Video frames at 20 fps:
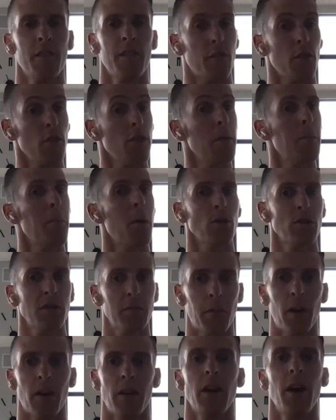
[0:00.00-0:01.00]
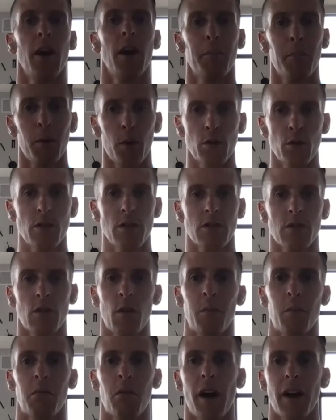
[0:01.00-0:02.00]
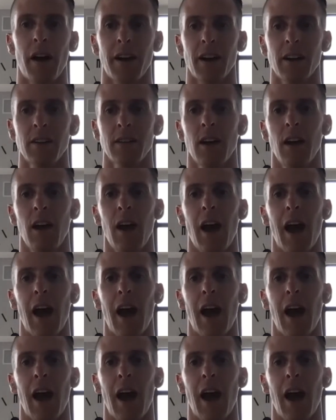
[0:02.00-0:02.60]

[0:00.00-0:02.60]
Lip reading: for the most part, purchase our product.